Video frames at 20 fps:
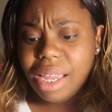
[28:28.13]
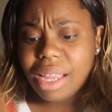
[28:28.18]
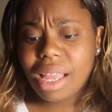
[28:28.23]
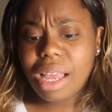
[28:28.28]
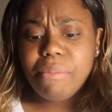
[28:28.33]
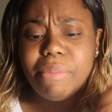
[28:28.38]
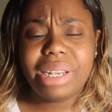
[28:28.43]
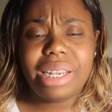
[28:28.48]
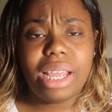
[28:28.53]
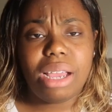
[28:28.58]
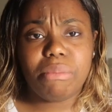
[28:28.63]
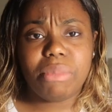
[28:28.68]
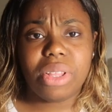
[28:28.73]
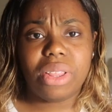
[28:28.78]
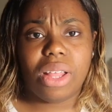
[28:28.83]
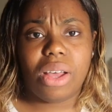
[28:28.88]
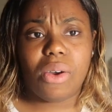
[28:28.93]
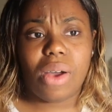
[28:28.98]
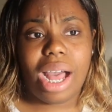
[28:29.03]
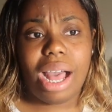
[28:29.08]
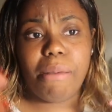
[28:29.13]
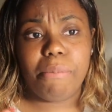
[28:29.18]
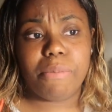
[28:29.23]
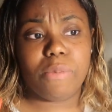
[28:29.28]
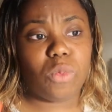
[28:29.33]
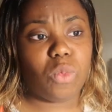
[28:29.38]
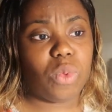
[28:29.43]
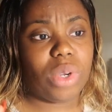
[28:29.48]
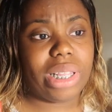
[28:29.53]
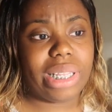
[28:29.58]
comment down below
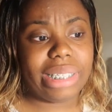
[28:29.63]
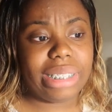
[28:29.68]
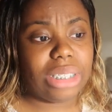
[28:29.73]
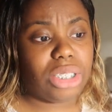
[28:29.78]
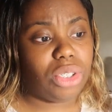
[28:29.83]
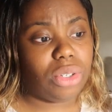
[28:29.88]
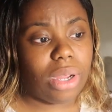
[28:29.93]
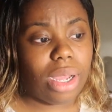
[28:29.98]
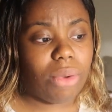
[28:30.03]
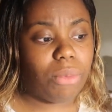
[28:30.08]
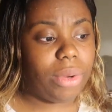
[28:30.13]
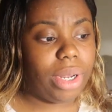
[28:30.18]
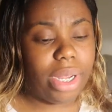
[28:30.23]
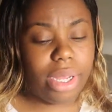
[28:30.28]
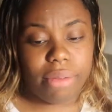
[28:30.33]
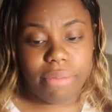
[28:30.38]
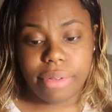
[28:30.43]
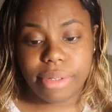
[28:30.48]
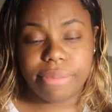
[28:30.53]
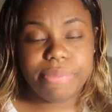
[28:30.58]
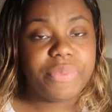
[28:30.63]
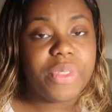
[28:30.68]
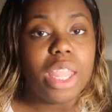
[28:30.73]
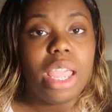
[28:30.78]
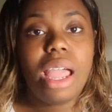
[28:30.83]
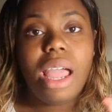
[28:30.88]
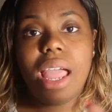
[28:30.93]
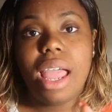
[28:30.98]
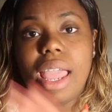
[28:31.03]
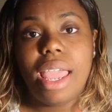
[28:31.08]
i'm willing to try whatever
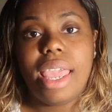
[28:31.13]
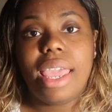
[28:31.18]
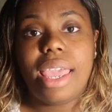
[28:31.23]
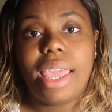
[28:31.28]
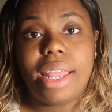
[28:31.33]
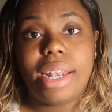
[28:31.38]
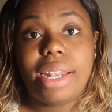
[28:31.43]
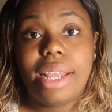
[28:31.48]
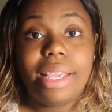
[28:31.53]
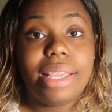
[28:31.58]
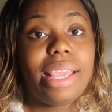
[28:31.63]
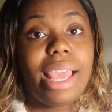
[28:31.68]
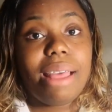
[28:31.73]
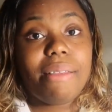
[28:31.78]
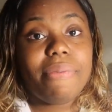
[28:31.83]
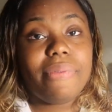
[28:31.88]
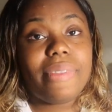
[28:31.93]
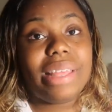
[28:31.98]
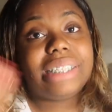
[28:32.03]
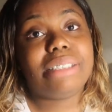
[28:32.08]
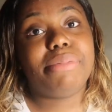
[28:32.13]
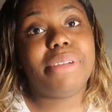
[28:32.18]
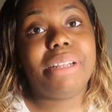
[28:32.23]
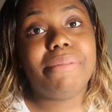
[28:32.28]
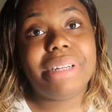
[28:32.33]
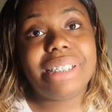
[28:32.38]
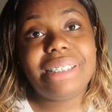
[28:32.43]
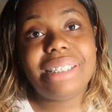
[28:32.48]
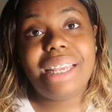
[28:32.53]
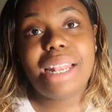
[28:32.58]
and yeah that's pretty
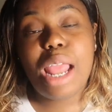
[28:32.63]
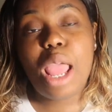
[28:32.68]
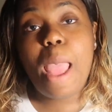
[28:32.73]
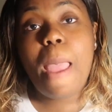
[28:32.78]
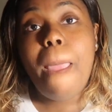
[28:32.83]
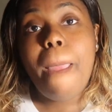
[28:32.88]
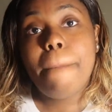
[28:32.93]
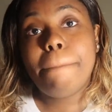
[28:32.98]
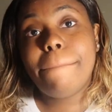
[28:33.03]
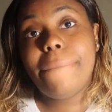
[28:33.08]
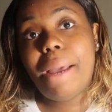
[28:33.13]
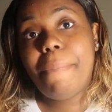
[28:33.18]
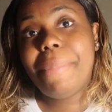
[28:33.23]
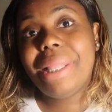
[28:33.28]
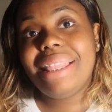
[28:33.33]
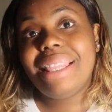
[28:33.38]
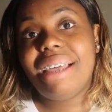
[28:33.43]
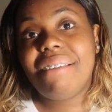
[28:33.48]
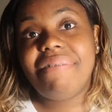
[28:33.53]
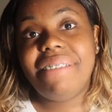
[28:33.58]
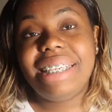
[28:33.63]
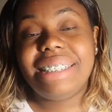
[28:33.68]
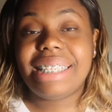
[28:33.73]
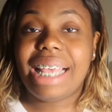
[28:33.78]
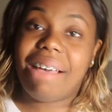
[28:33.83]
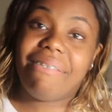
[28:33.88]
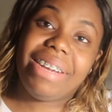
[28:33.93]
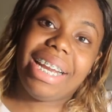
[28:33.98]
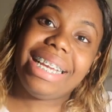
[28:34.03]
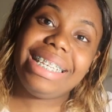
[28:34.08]
much it bye my lovies
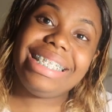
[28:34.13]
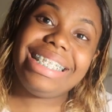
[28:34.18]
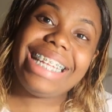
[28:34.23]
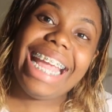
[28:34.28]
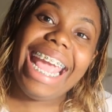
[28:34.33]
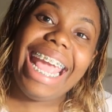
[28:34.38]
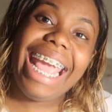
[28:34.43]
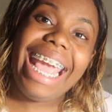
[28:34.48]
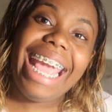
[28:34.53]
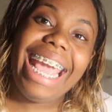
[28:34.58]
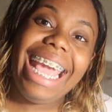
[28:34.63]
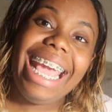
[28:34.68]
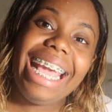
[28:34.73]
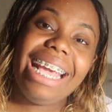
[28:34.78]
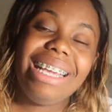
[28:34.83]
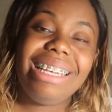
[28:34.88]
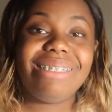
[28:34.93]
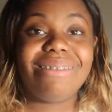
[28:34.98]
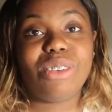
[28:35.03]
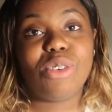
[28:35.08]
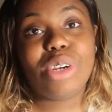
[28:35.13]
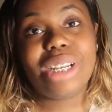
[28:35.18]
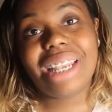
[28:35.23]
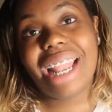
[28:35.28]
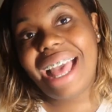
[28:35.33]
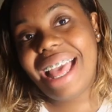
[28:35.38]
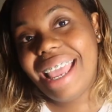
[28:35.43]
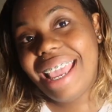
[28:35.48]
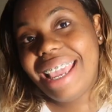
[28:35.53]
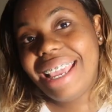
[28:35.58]
have a nice day or
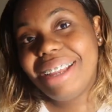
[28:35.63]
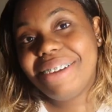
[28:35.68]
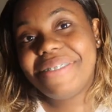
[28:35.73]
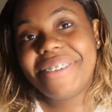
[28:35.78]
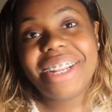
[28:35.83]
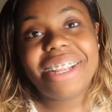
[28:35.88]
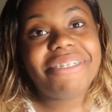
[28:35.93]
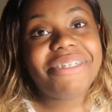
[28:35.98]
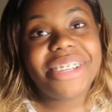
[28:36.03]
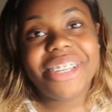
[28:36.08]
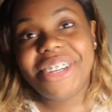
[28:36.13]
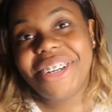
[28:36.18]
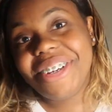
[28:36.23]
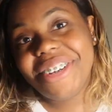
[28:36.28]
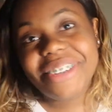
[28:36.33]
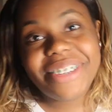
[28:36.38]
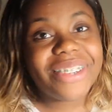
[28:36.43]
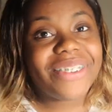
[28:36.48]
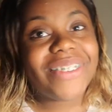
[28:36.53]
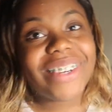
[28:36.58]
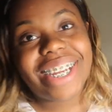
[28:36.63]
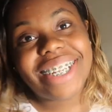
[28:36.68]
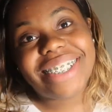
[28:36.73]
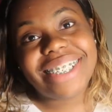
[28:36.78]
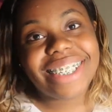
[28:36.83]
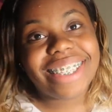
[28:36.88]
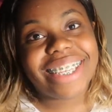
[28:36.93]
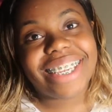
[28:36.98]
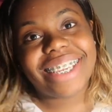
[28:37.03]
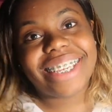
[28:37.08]
night whatever you're
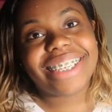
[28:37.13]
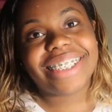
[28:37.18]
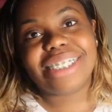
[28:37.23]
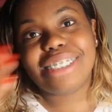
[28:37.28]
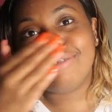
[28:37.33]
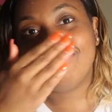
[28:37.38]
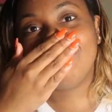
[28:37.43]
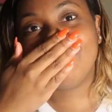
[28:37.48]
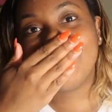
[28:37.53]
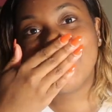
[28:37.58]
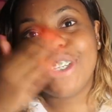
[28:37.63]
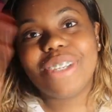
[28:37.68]
watching this